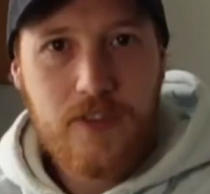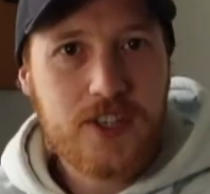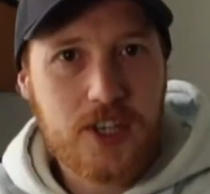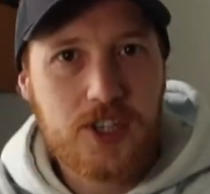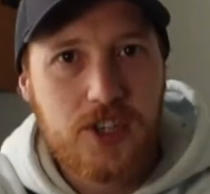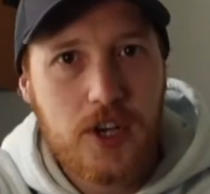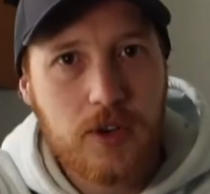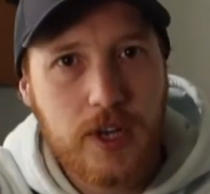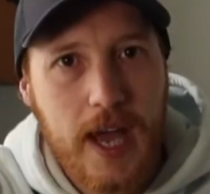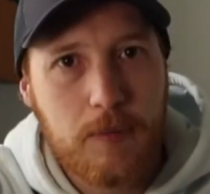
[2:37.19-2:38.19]
This
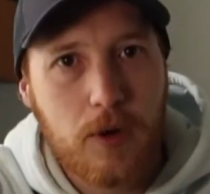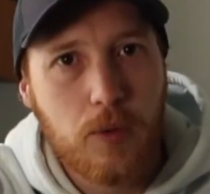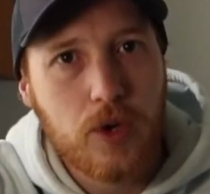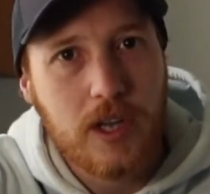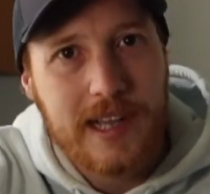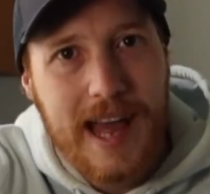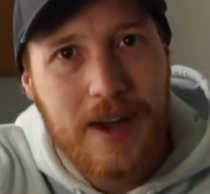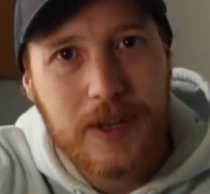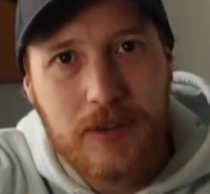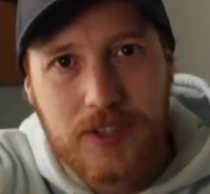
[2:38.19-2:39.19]
external camera will allow
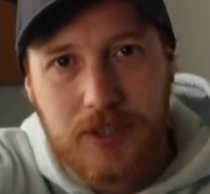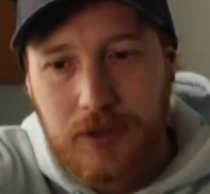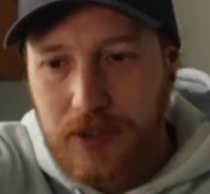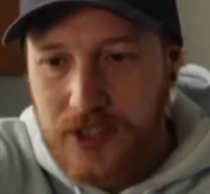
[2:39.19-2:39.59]
you to